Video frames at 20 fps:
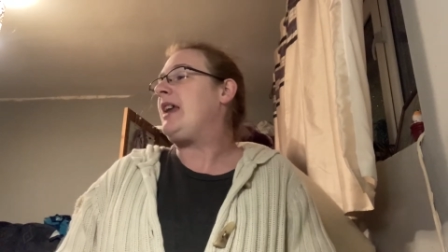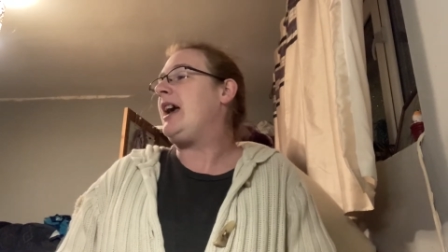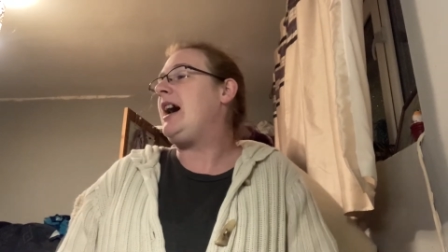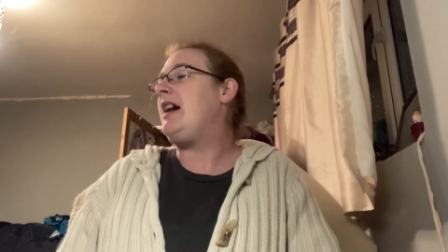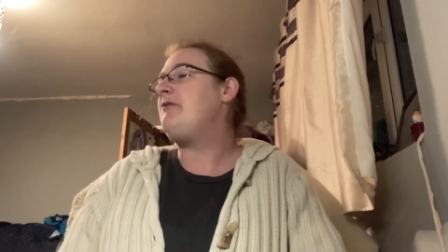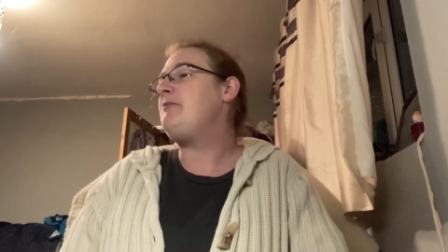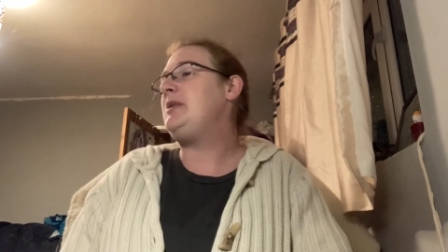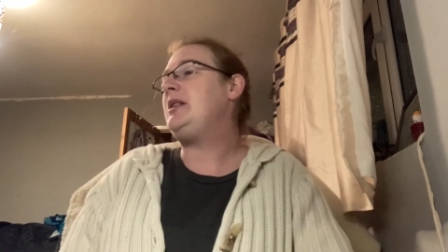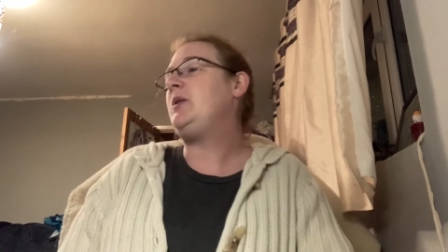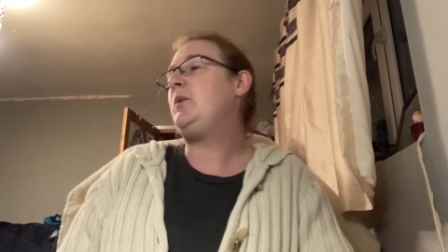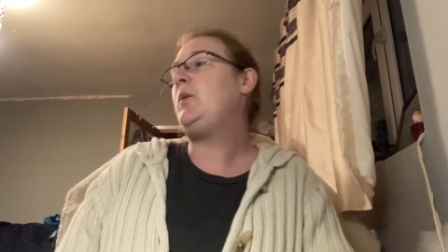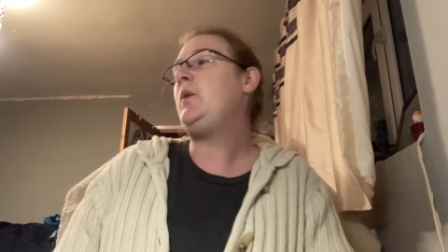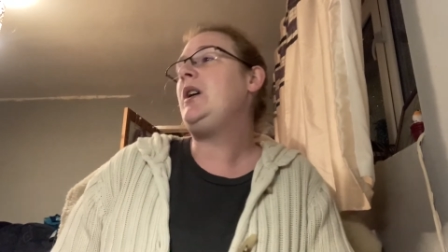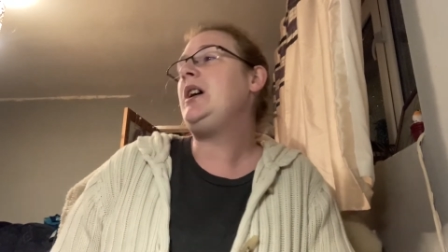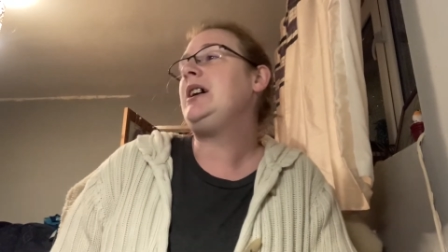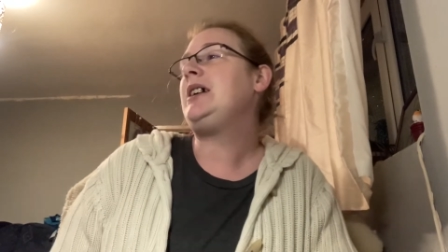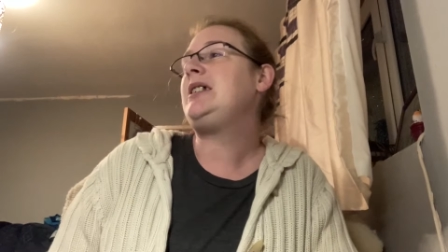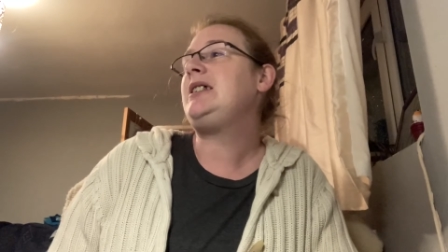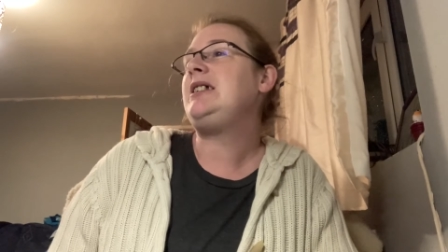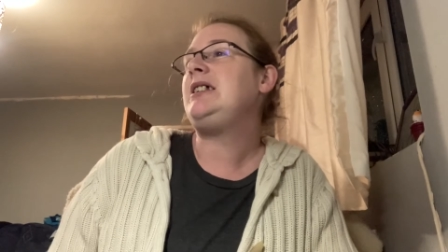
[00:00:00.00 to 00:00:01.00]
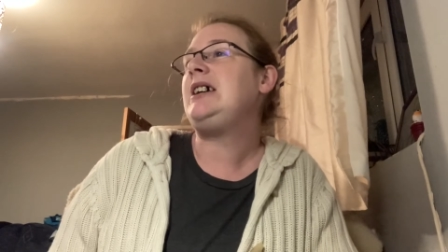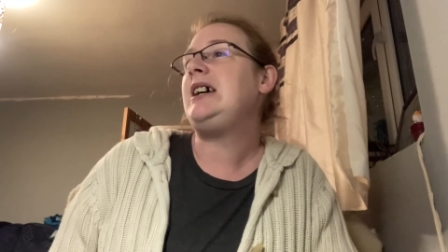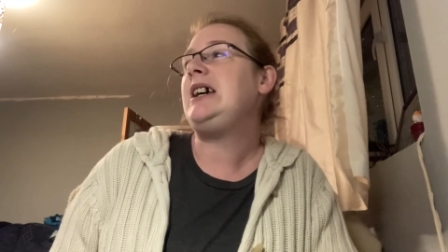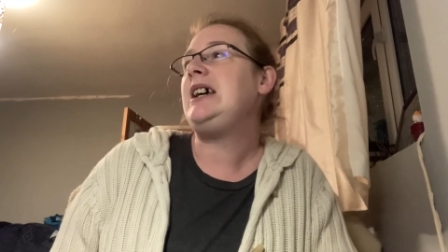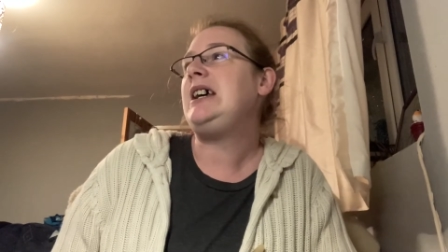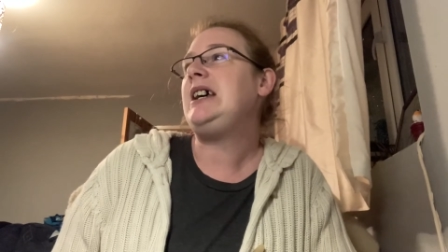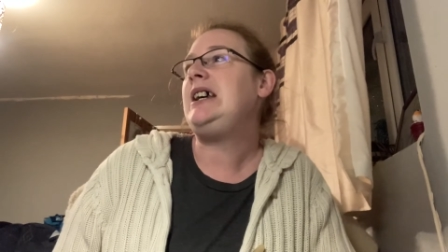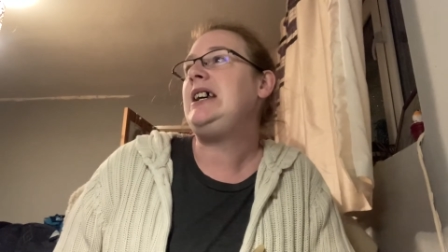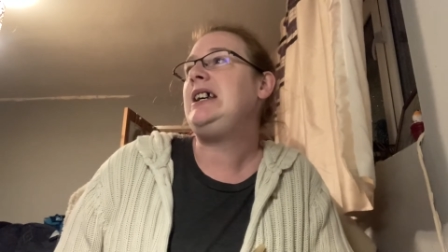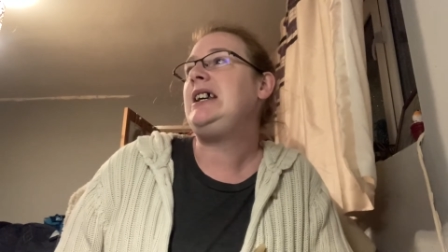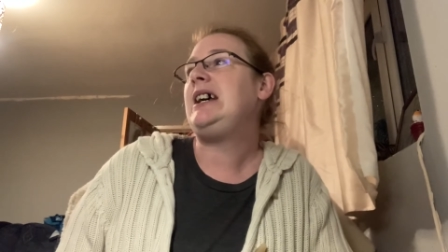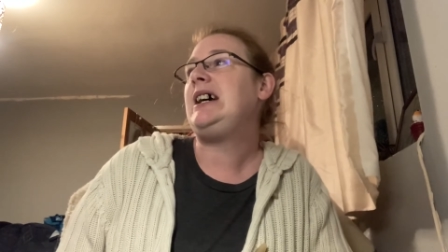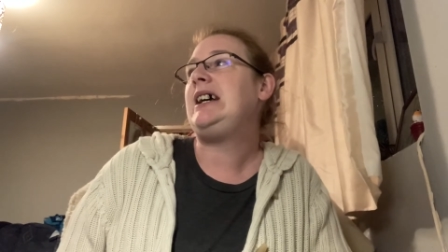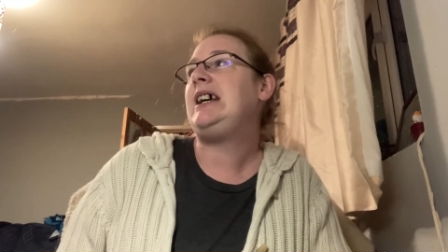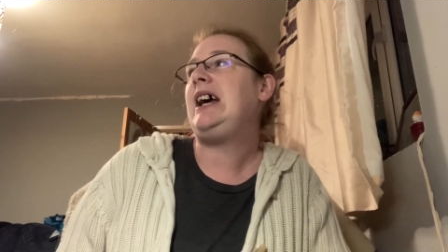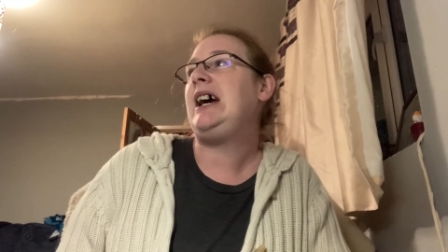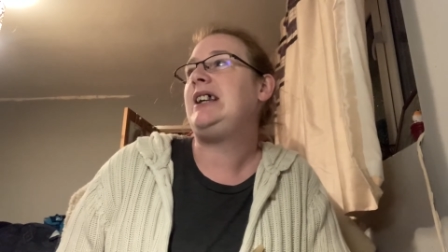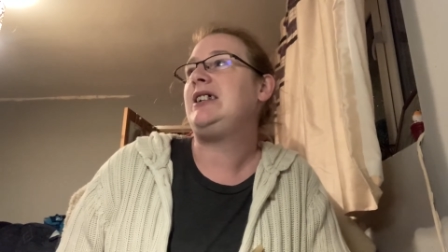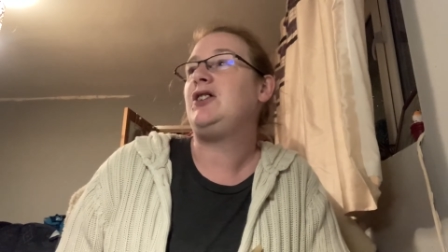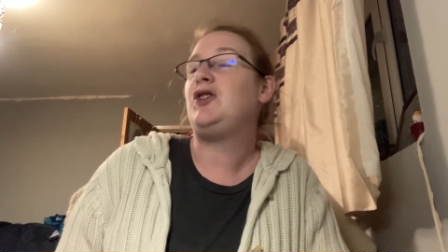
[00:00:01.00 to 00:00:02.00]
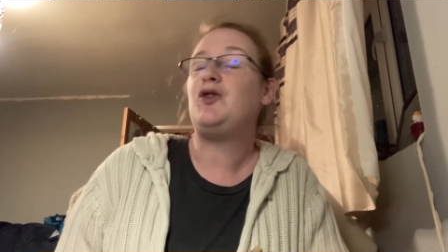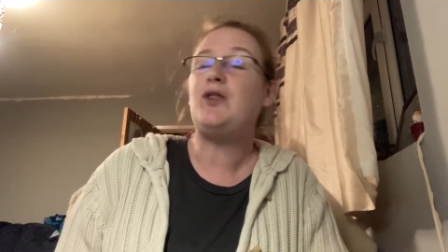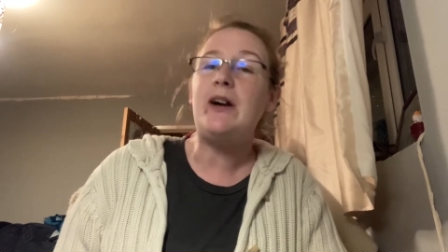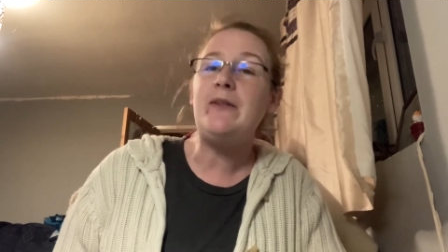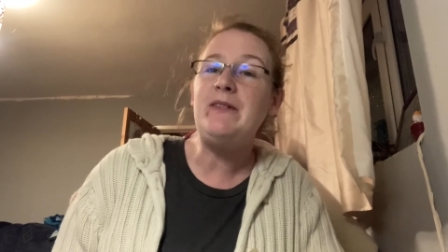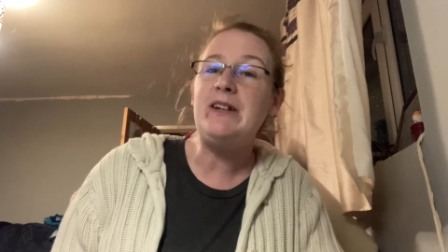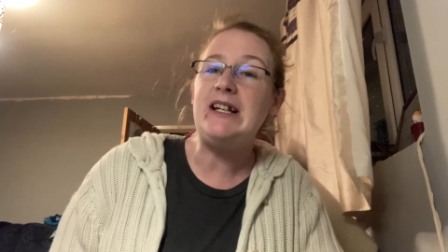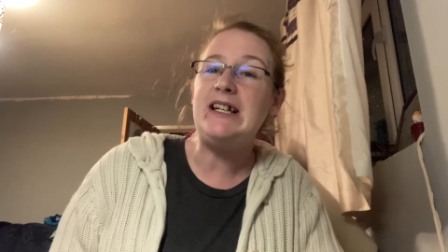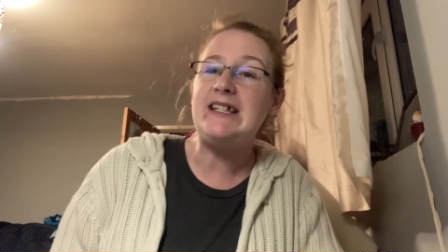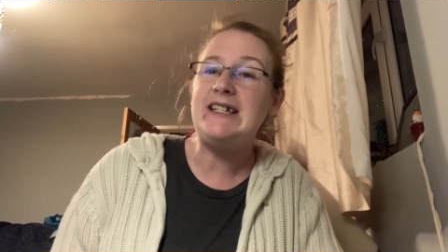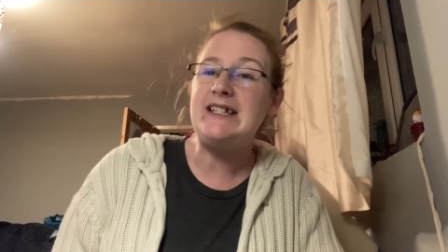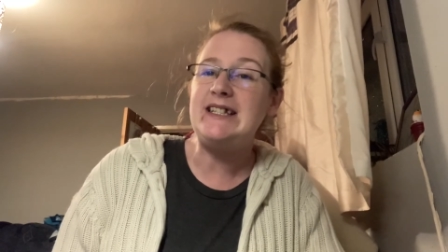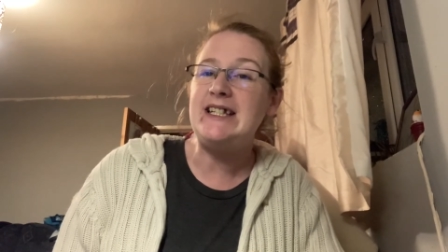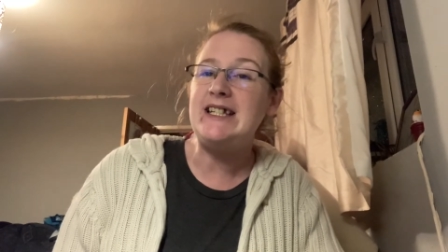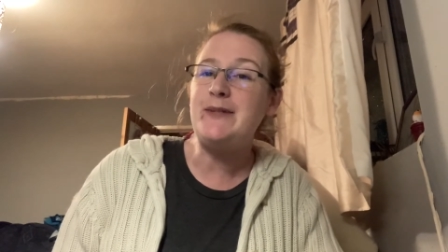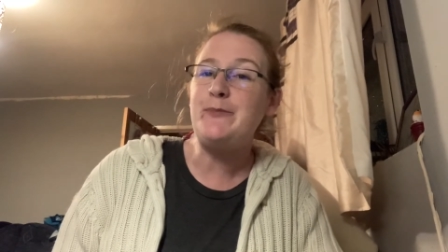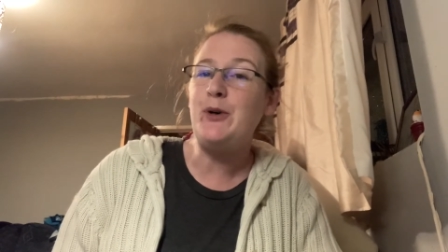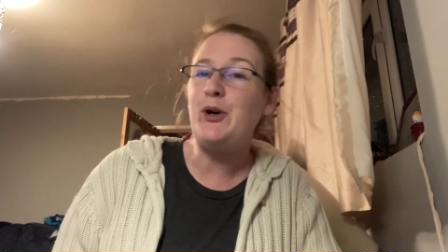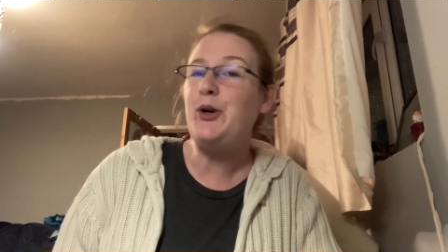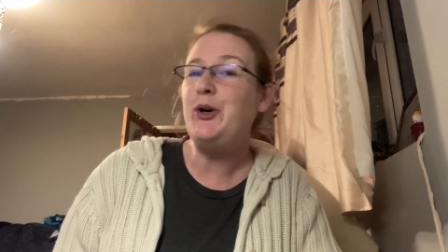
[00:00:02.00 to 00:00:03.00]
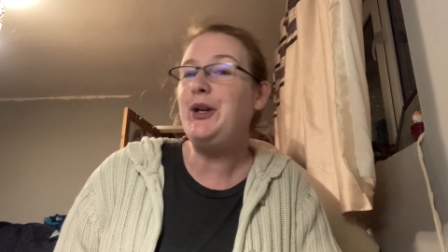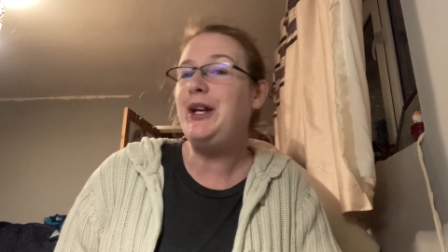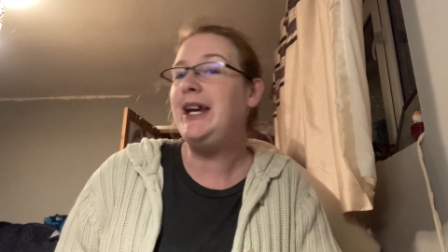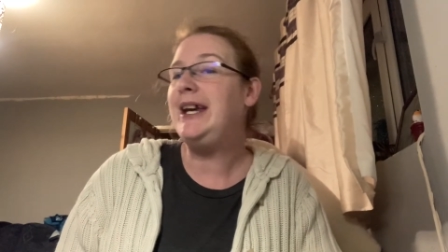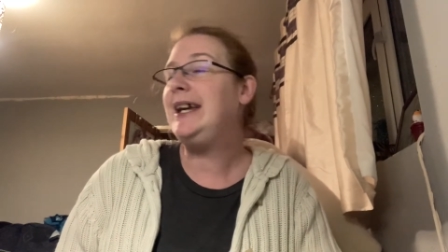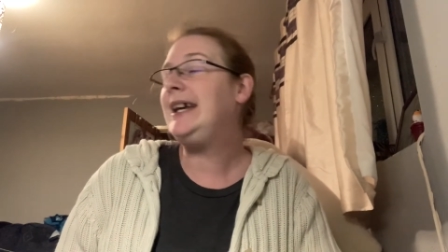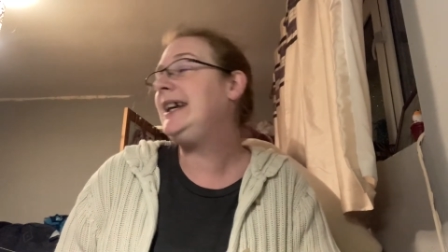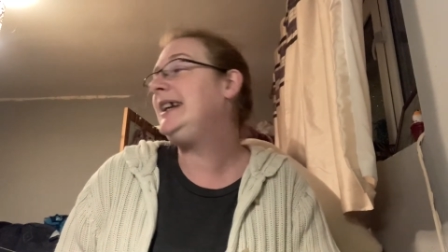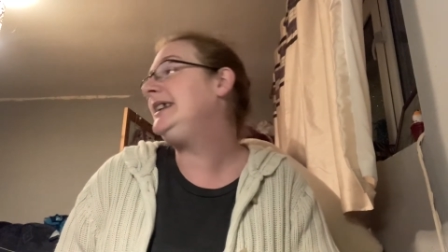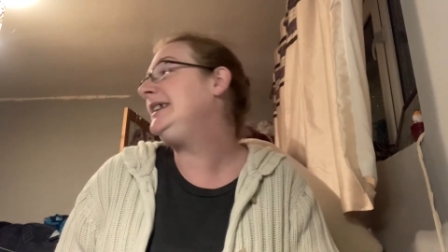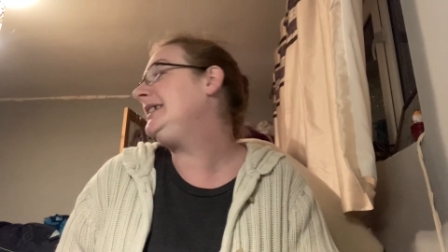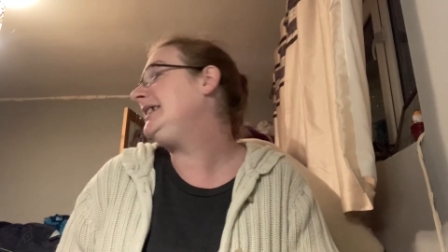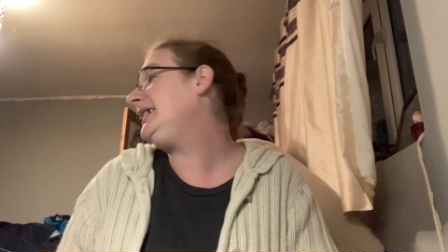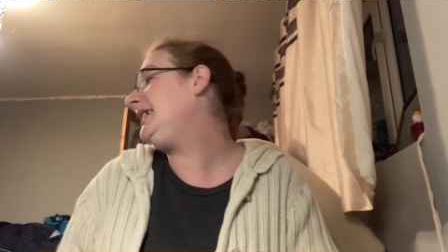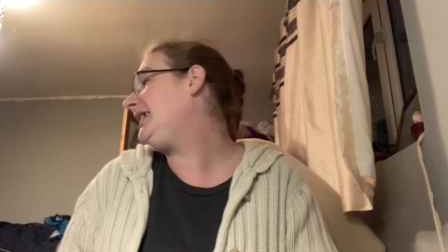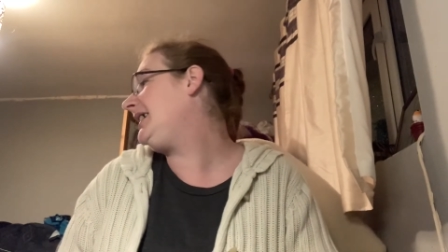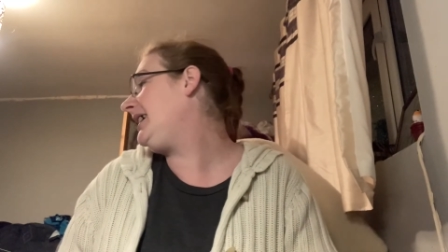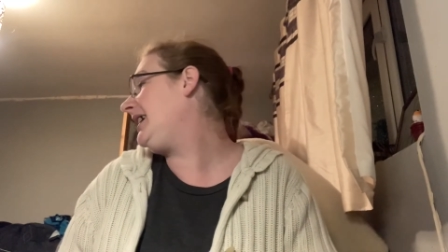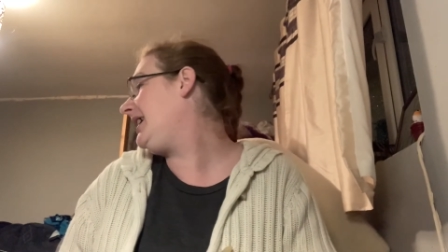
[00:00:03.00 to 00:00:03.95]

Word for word: I've been at work today. I had a driving lesson this morning.